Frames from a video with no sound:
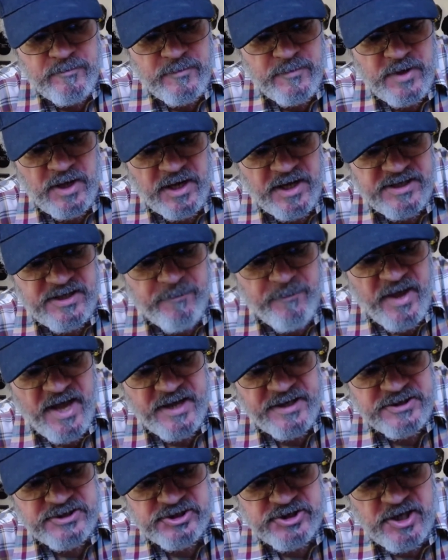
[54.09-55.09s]
I like the
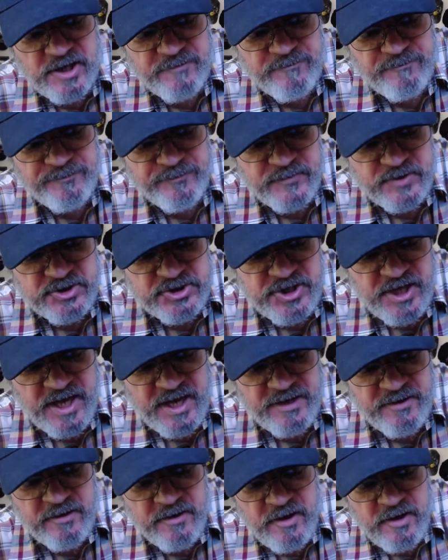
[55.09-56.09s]
packing job,
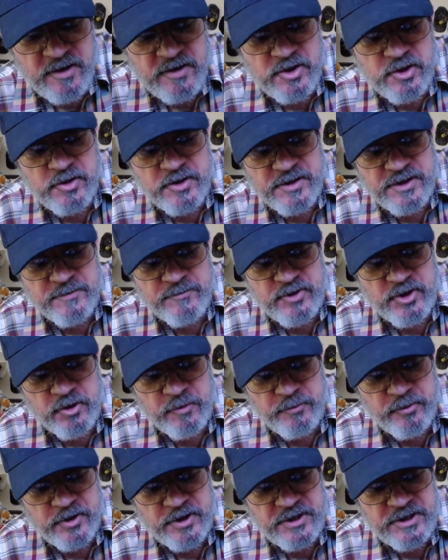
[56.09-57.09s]
Chad. You
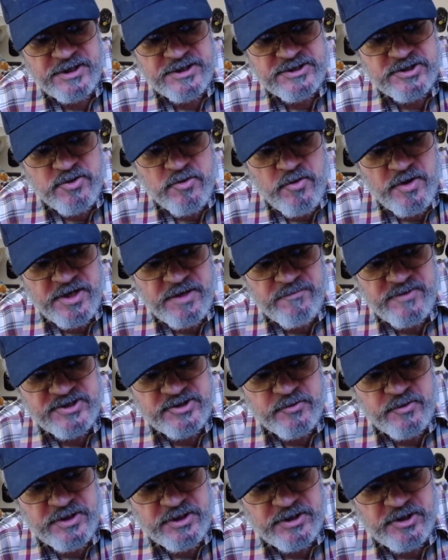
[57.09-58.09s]
know, putting this coin in
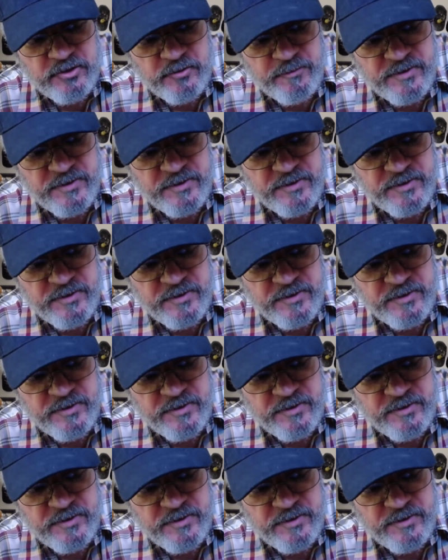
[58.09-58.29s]
between a little